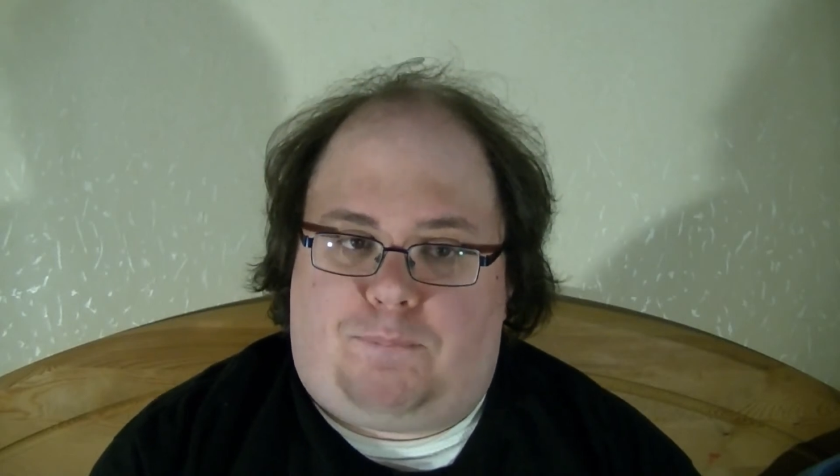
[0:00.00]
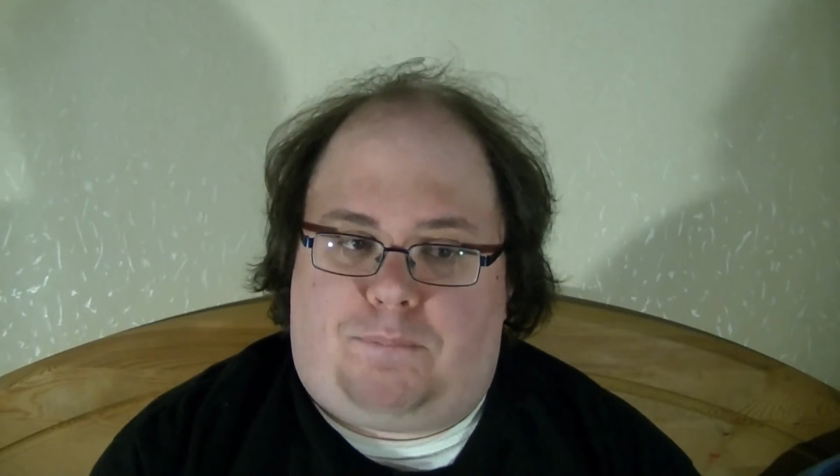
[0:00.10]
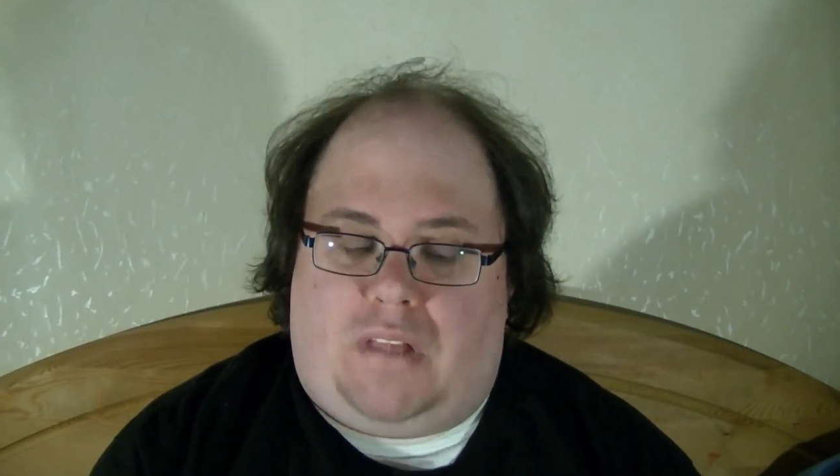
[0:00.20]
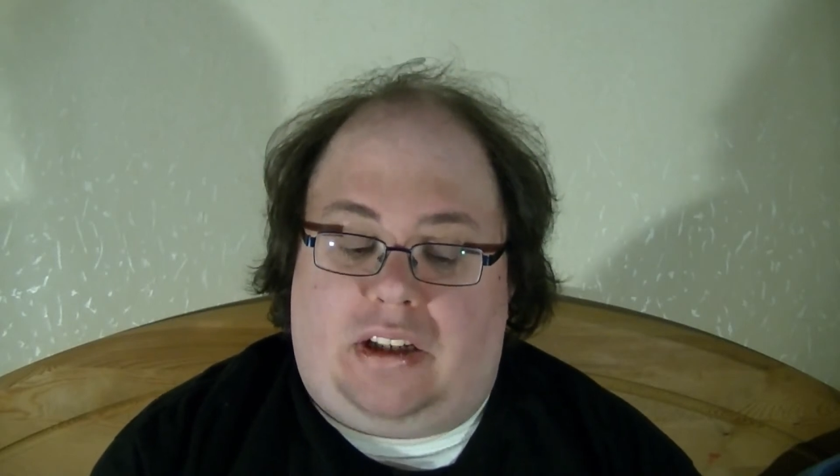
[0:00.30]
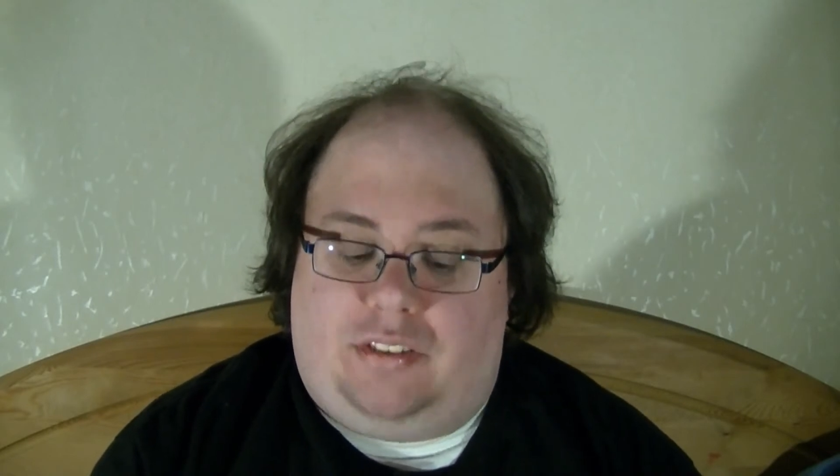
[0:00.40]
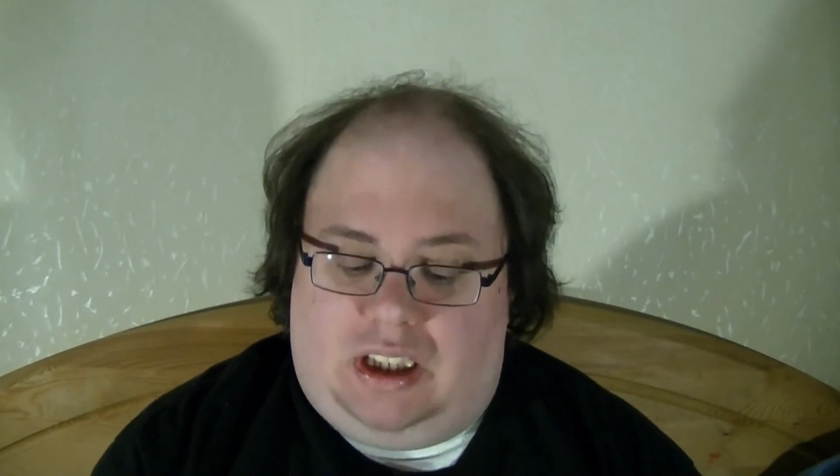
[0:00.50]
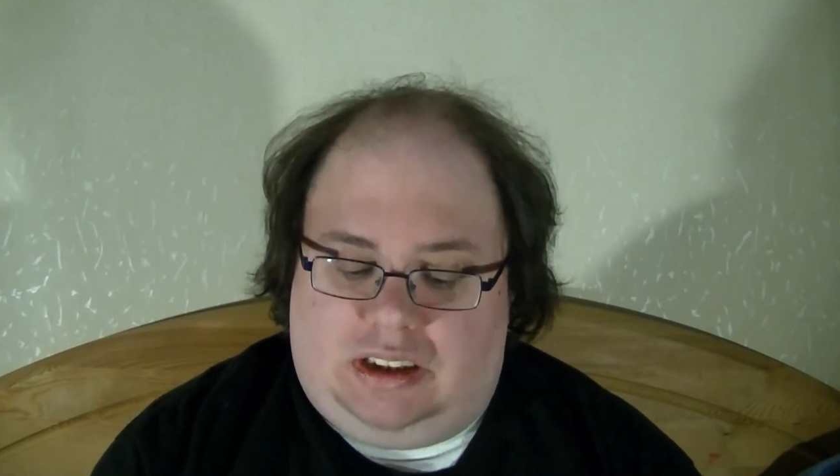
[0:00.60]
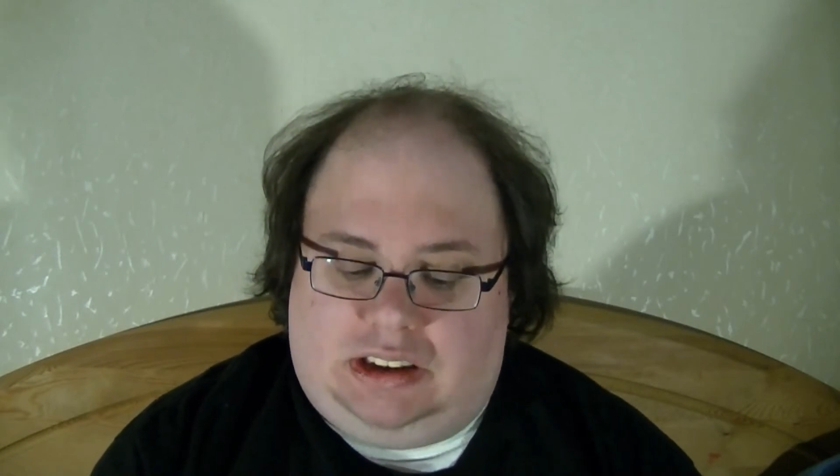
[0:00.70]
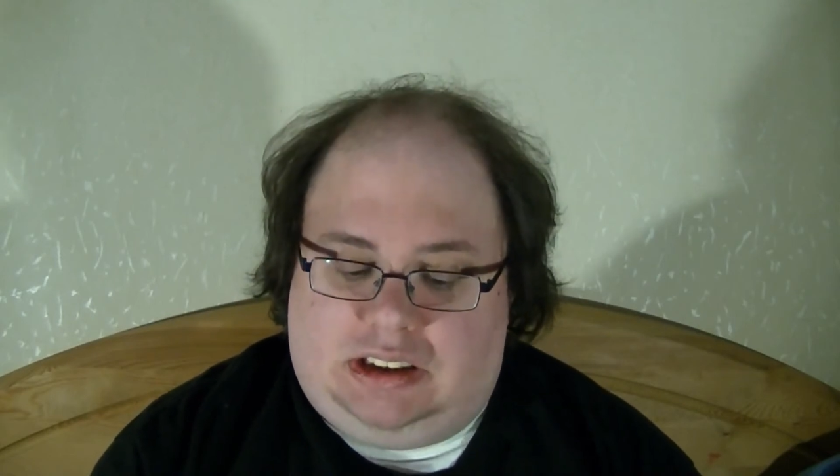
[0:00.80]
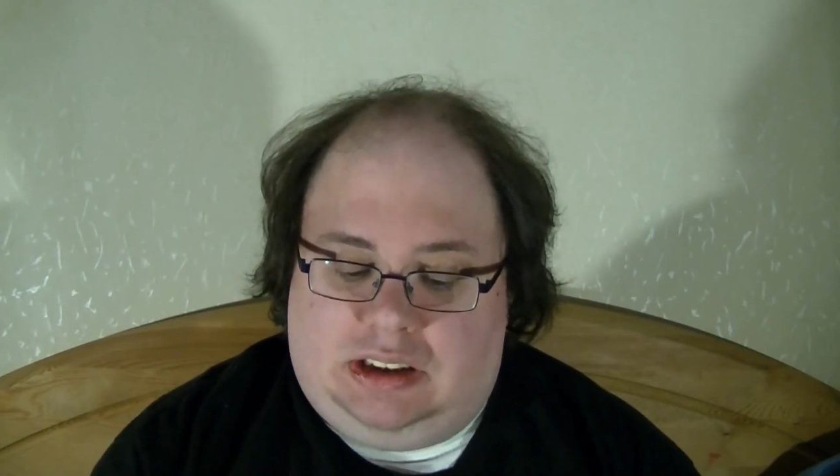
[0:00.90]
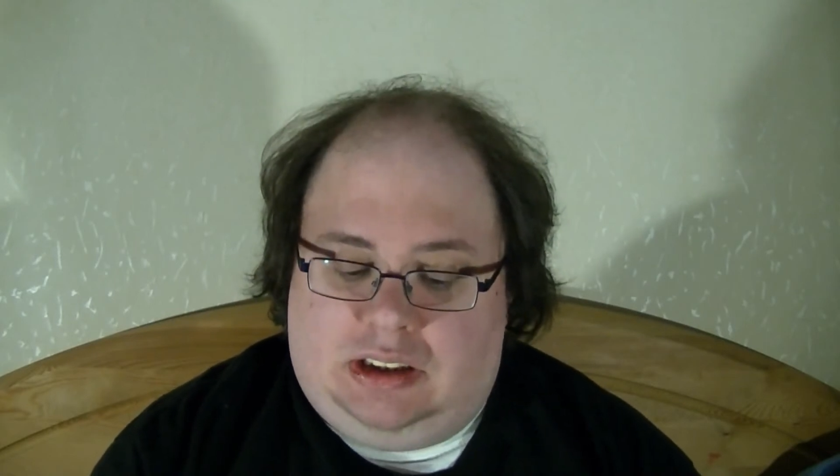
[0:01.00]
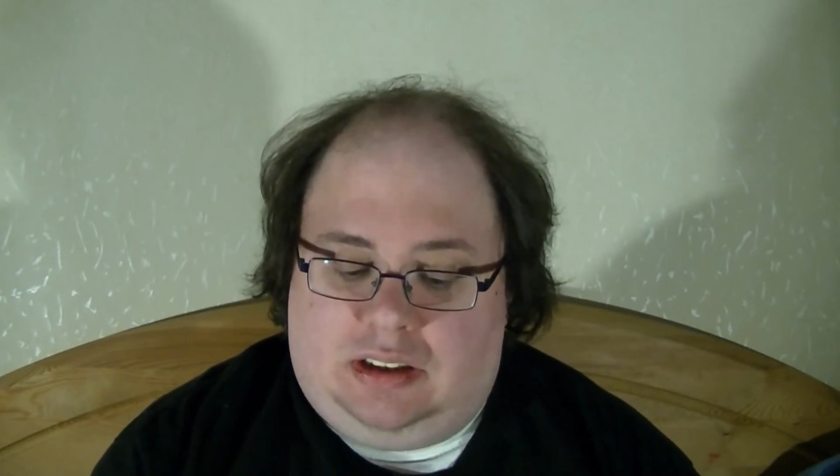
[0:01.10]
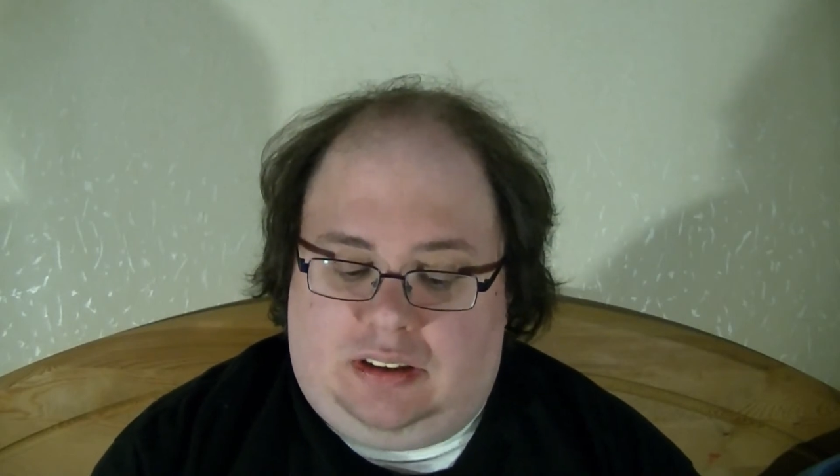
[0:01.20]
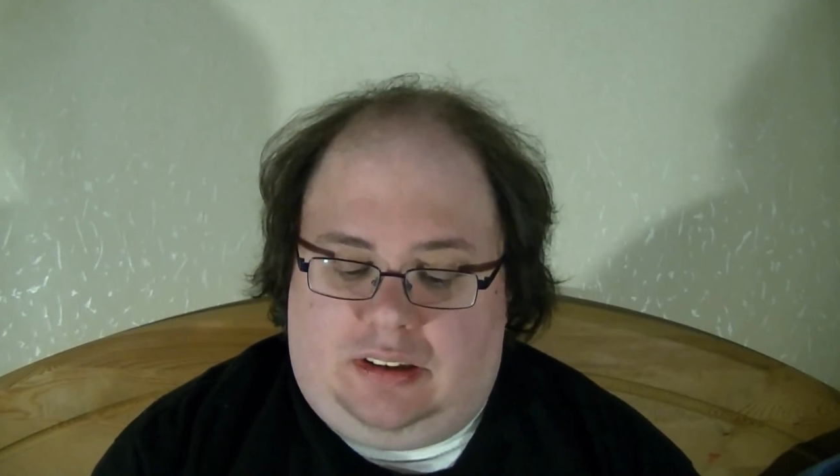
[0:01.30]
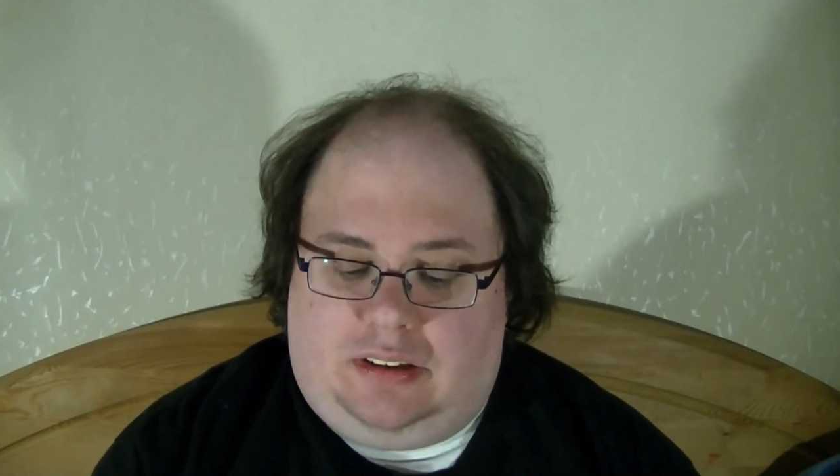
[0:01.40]
advanced.
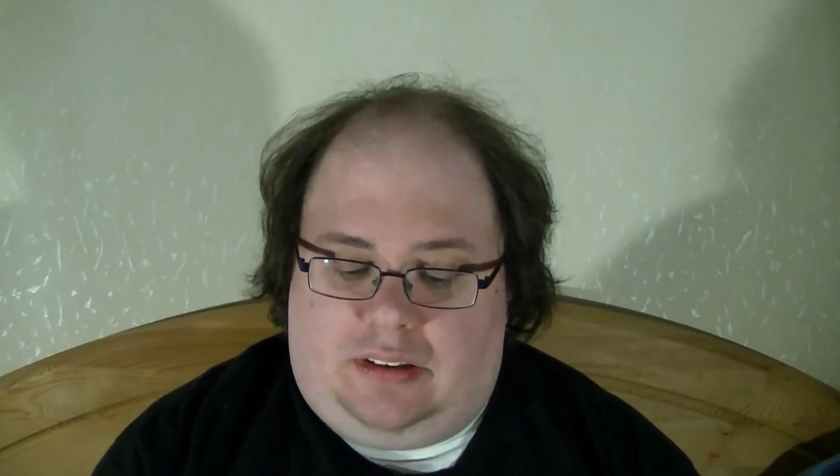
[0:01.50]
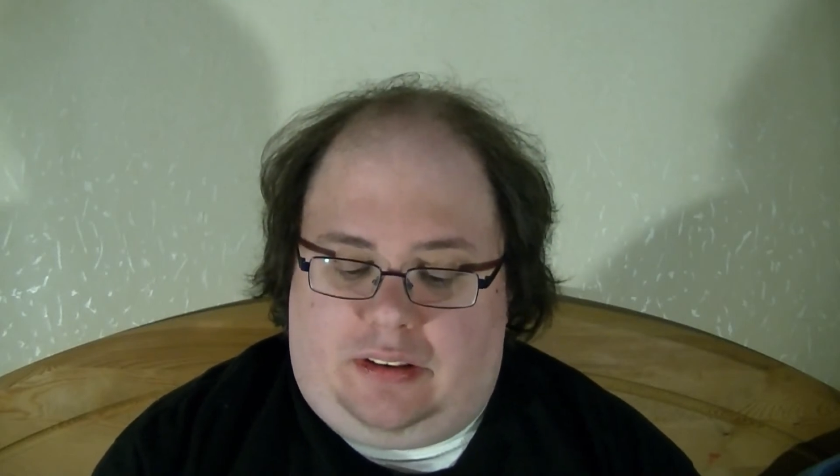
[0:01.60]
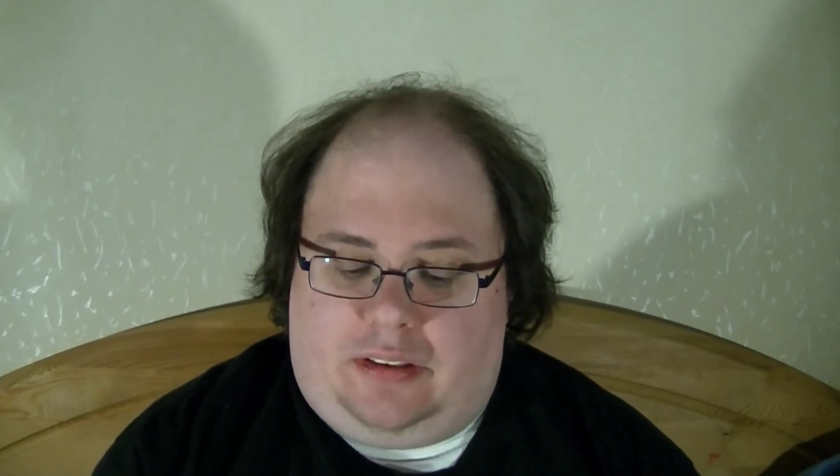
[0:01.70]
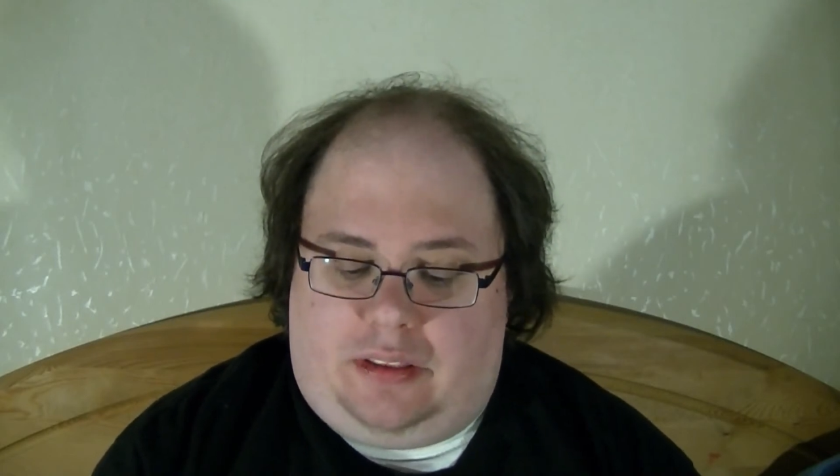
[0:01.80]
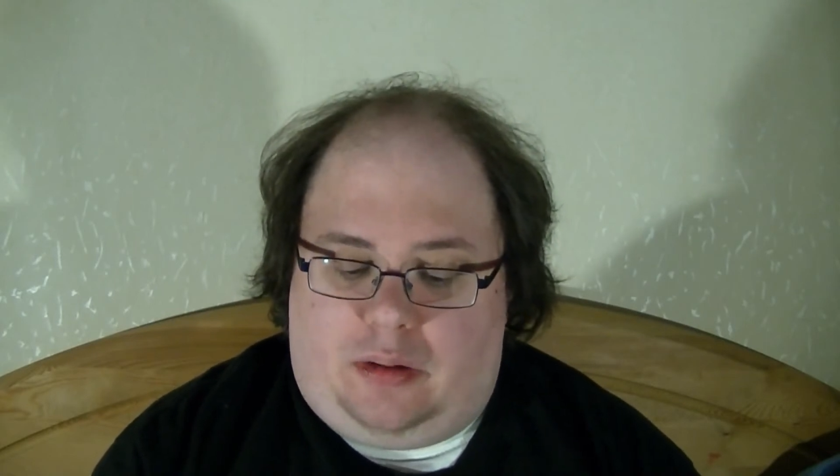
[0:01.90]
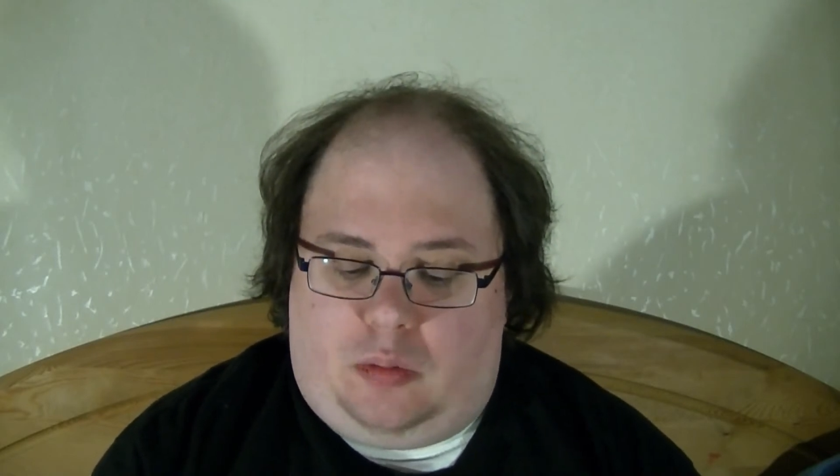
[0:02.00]
The